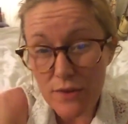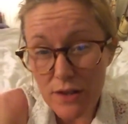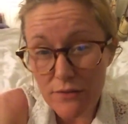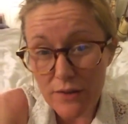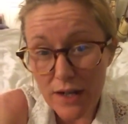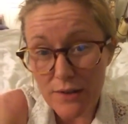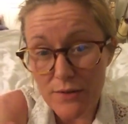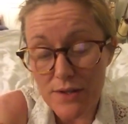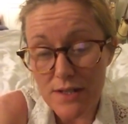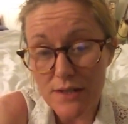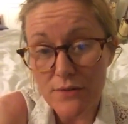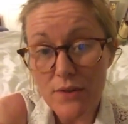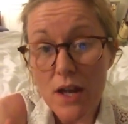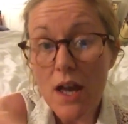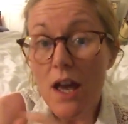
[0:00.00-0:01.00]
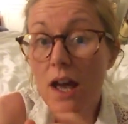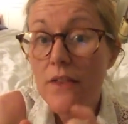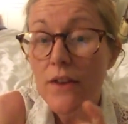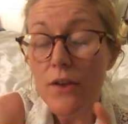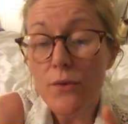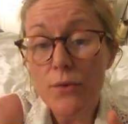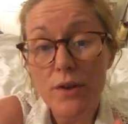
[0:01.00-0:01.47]
feel evaluative. And
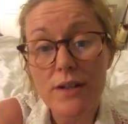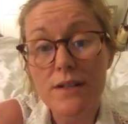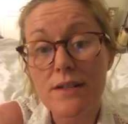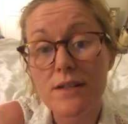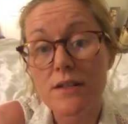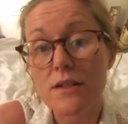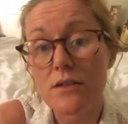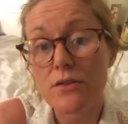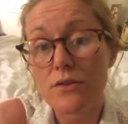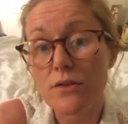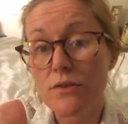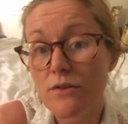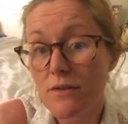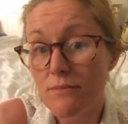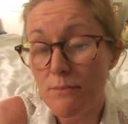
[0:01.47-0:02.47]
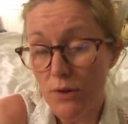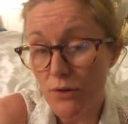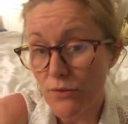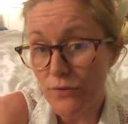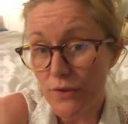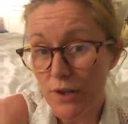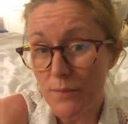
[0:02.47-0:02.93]
the other one is to use
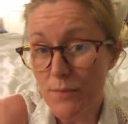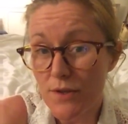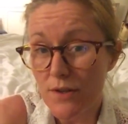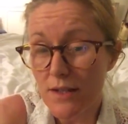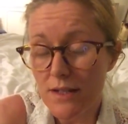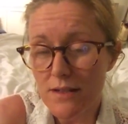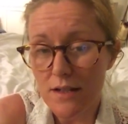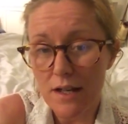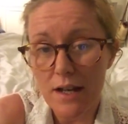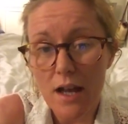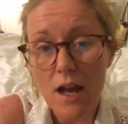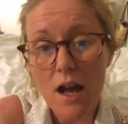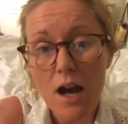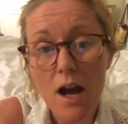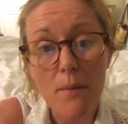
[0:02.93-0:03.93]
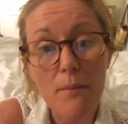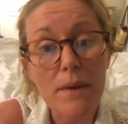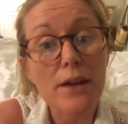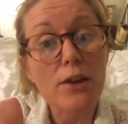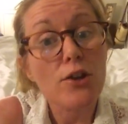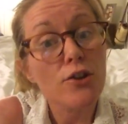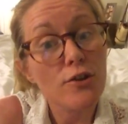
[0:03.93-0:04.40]
modal verbs. So things like
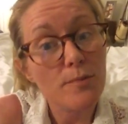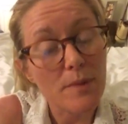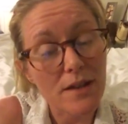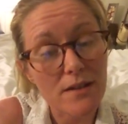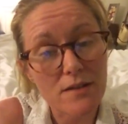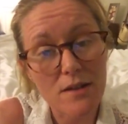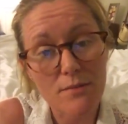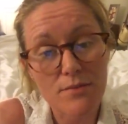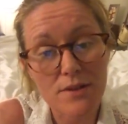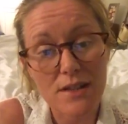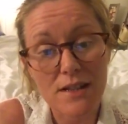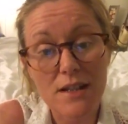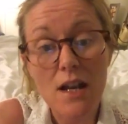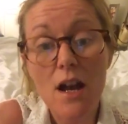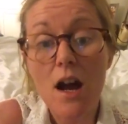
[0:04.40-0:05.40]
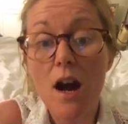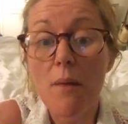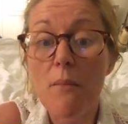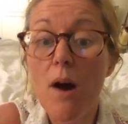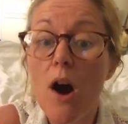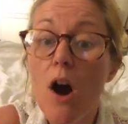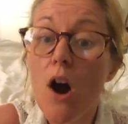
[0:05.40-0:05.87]
it could be interpreted
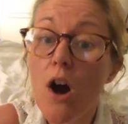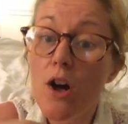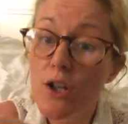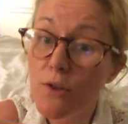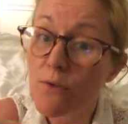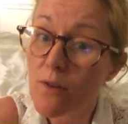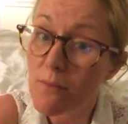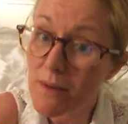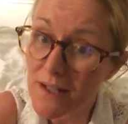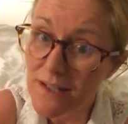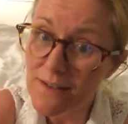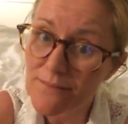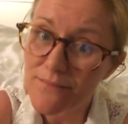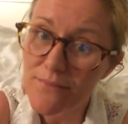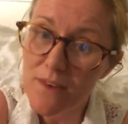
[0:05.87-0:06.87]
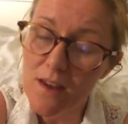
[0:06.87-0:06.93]
arguably.